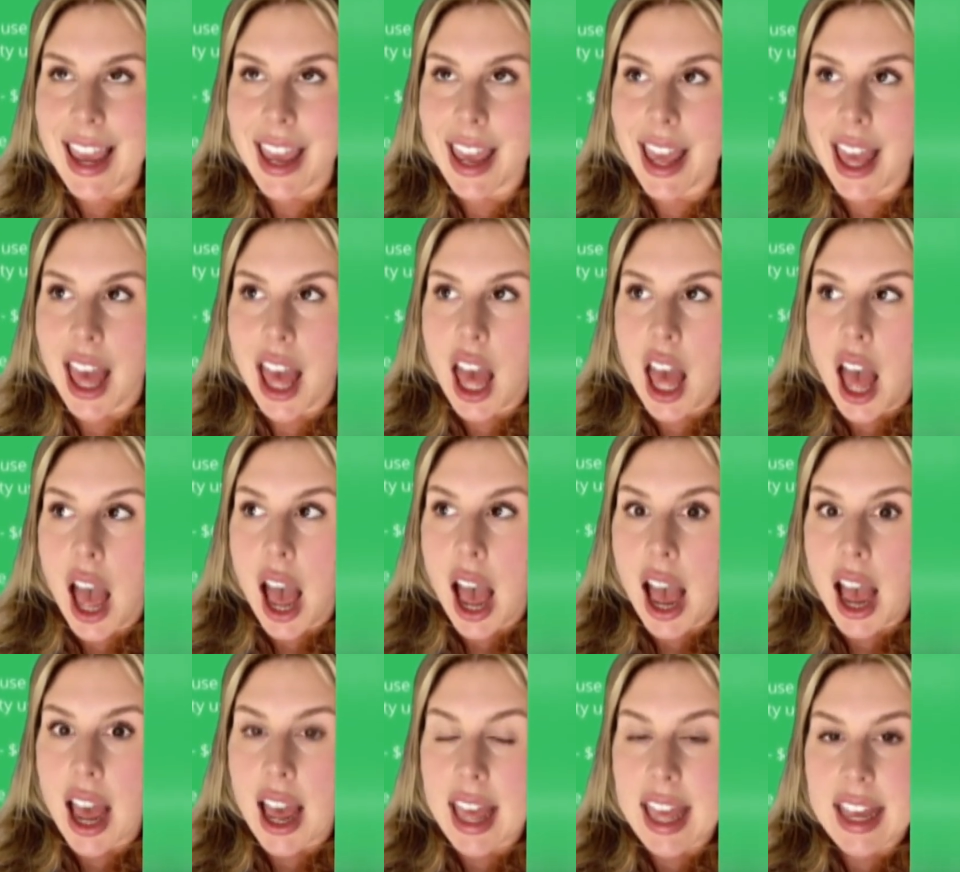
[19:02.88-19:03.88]
take is
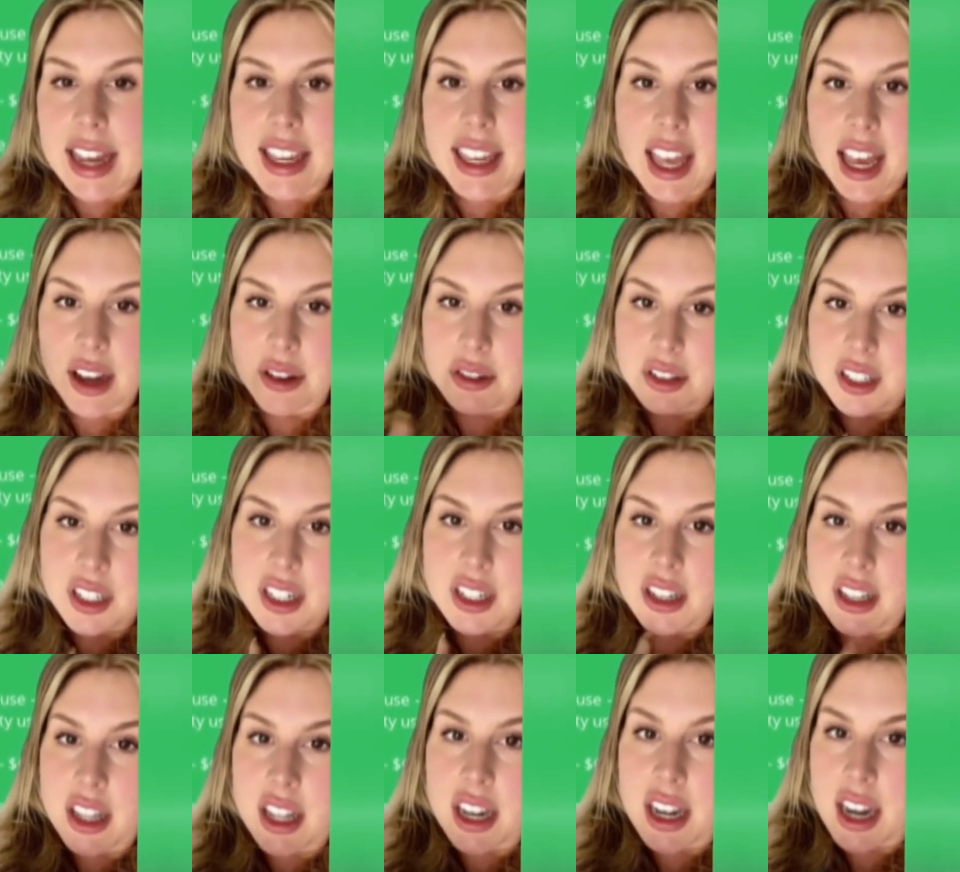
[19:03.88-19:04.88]
going viral,
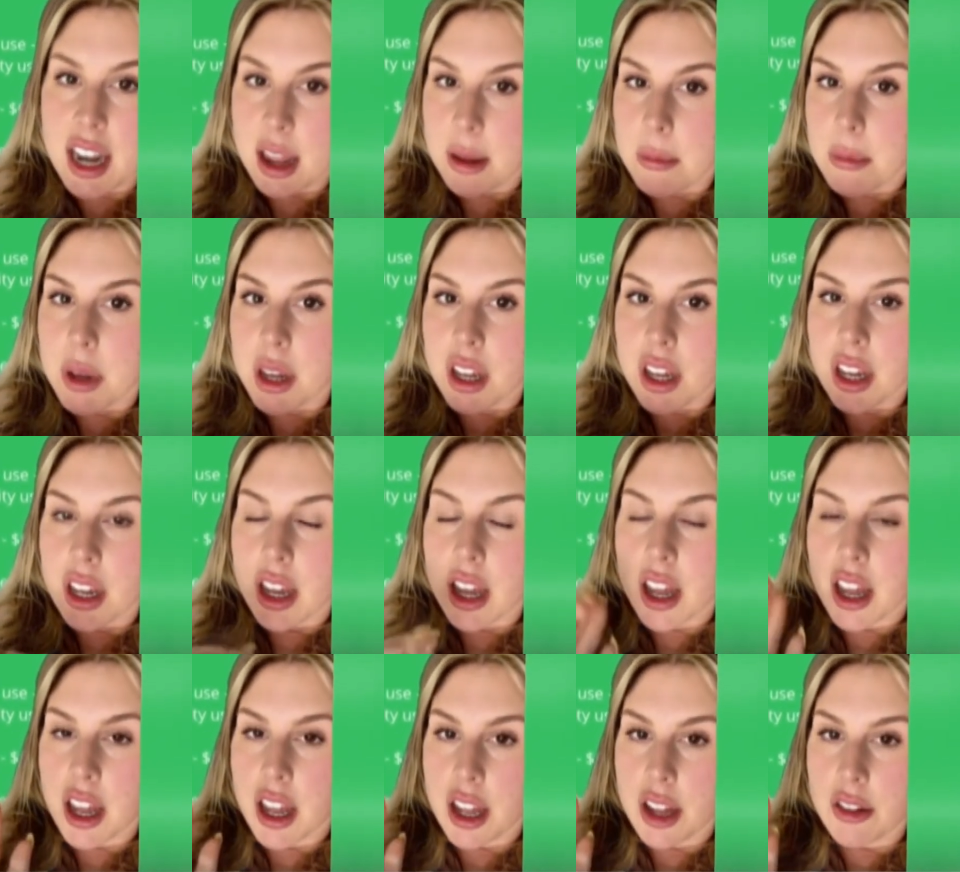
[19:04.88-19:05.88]
why she started
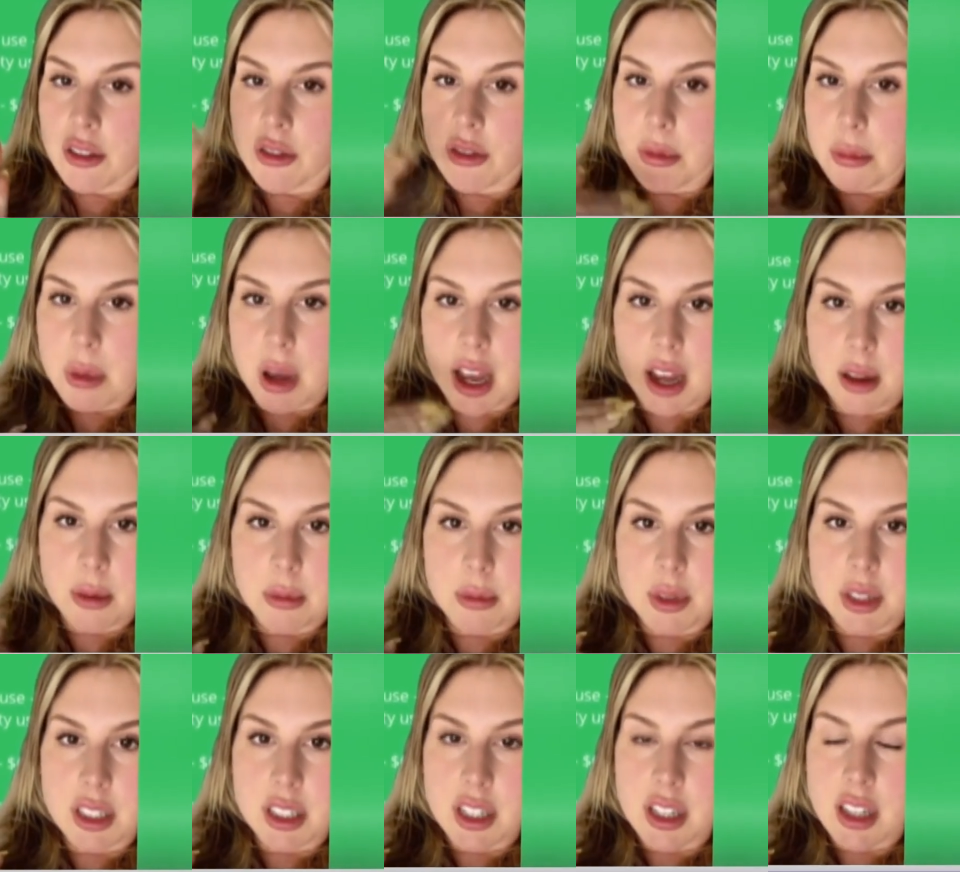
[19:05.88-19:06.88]
charging other
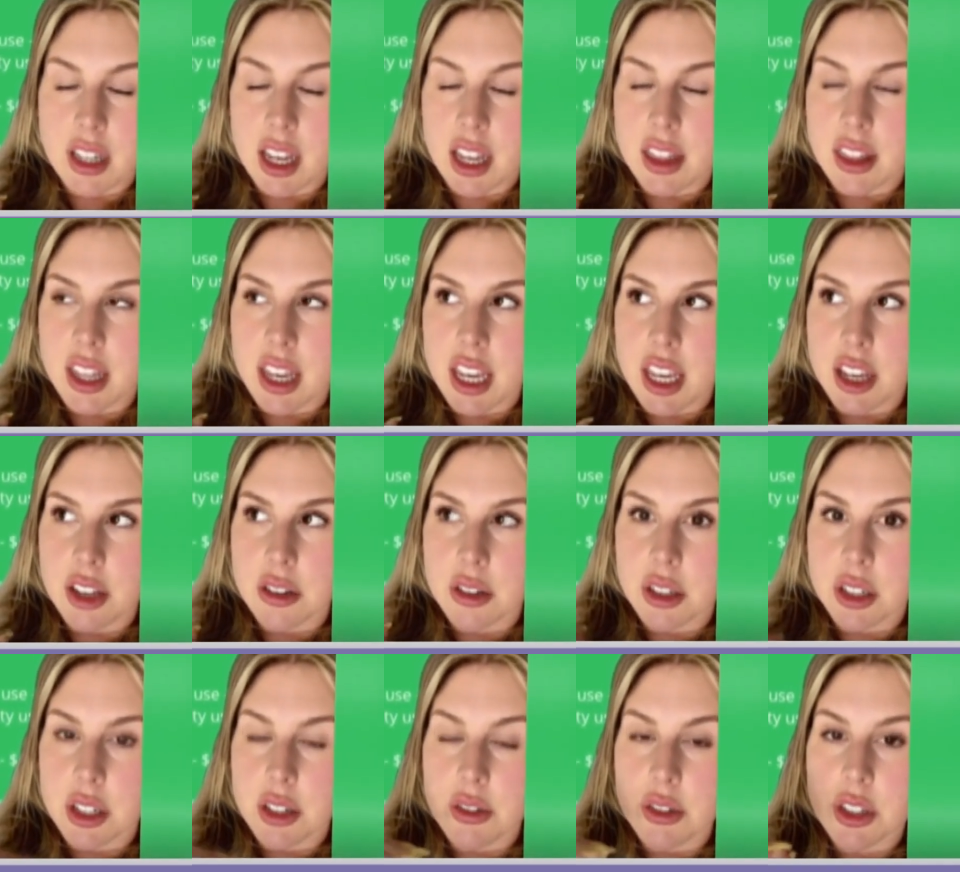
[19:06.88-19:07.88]
parents for
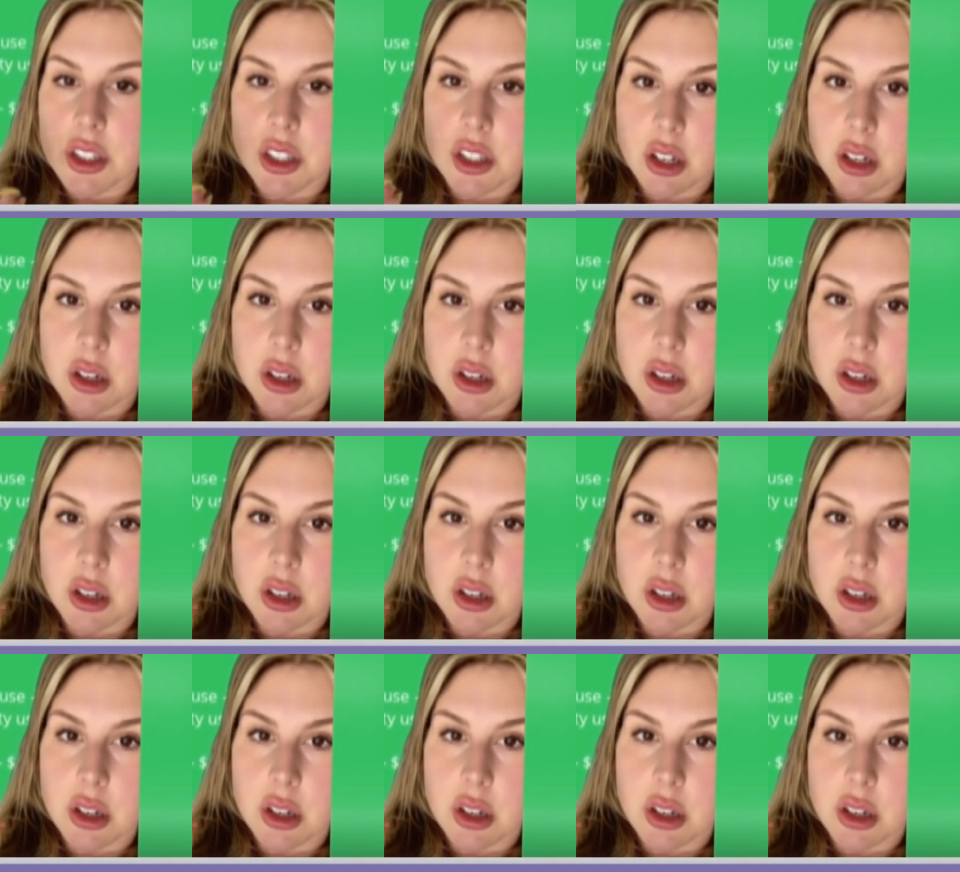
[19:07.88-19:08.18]
playdates.